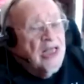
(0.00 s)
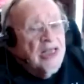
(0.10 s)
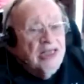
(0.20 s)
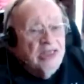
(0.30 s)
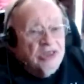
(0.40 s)

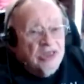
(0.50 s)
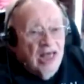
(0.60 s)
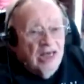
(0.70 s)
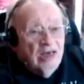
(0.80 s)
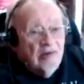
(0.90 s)
he
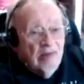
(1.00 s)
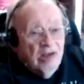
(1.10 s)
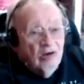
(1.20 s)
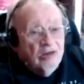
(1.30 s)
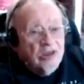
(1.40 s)
sat in Ray
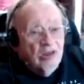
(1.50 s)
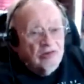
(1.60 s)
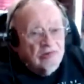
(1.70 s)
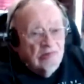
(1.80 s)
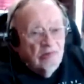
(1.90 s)

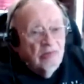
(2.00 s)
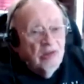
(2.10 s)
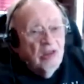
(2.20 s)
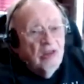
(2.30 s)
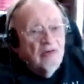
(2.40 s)
Arcel's room
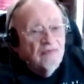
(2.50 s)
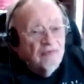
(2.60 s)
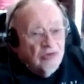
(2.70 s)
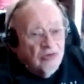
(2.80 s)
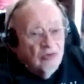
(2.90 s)

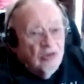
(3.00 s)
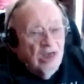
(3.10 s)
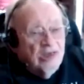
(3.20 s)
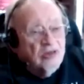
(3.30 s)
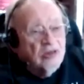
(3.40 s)
for two
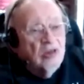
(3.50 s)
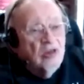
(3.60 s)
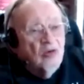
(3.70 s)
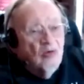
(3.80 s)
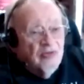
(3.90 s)
nights
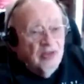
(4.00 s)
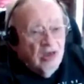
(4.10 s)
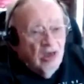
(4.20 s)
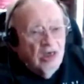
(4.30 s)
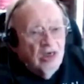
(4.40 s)
with a
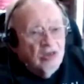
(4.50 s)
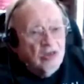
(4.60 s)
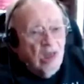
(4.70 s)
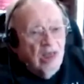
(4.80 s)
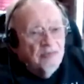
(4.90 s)
gun in
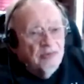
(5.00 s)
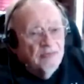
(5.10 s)
his lap